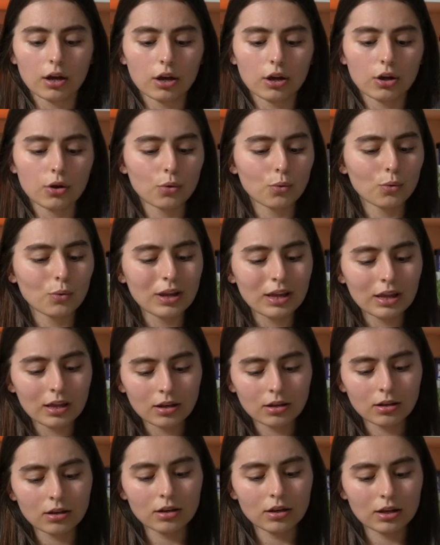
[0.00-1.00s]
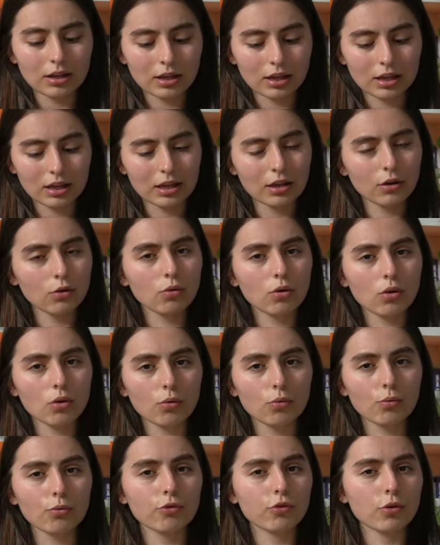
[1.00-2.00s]
Korean
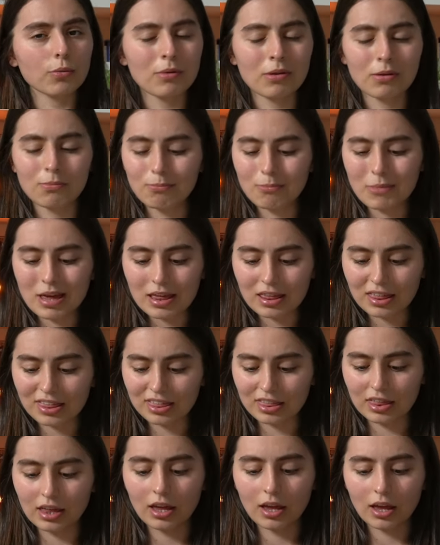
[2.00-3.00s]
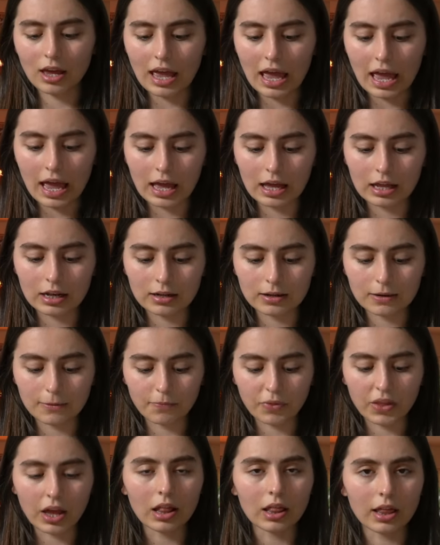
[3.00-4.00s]
hero from a myth. And
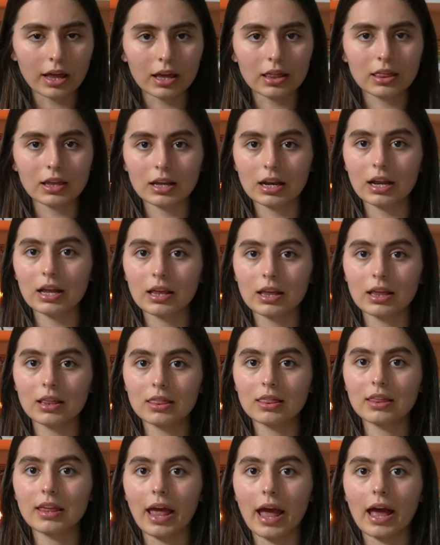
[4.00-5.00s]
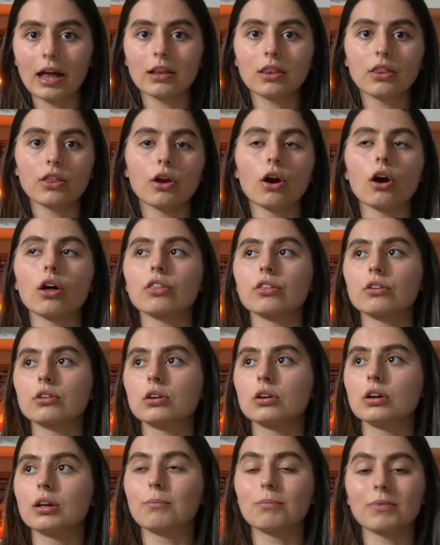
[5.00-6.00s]
I like that in the end, the
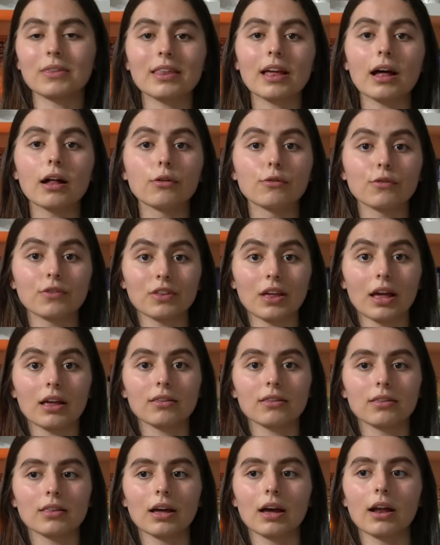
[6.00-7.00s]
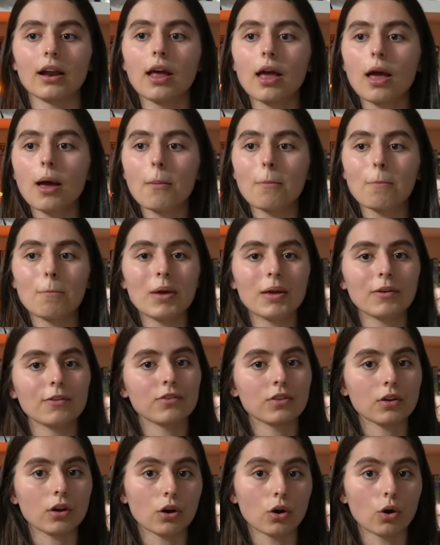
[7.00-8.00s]
author himself says that
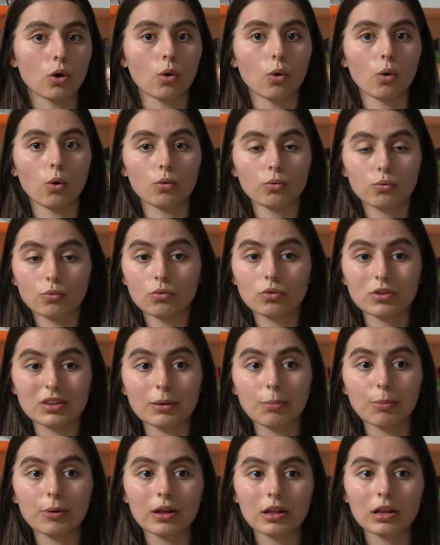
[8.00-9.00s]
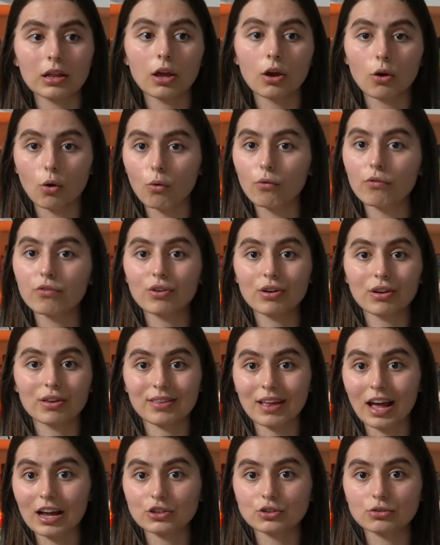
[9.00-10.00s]
myths are typically
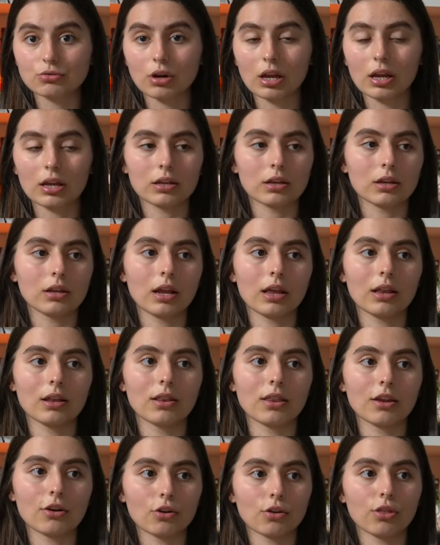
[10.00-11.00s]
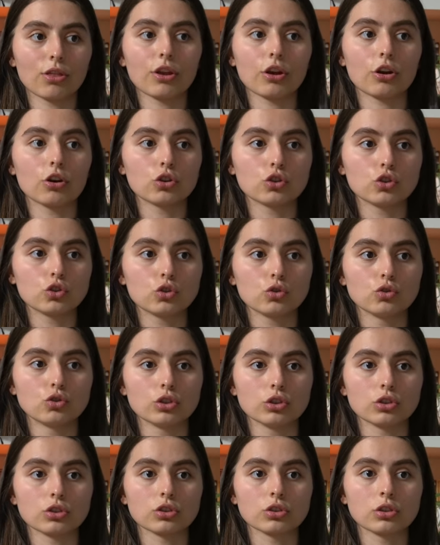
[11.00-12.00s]
over-exaggerated and they're there to
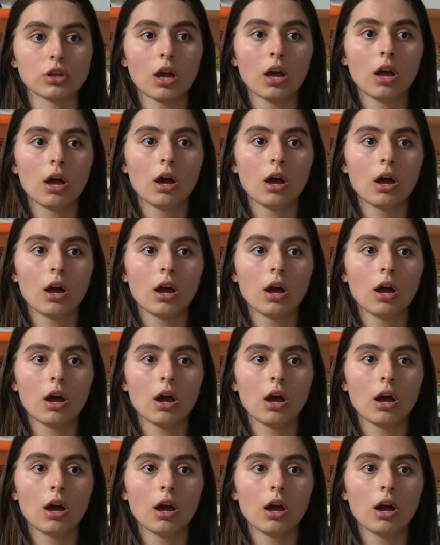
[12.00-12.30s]
just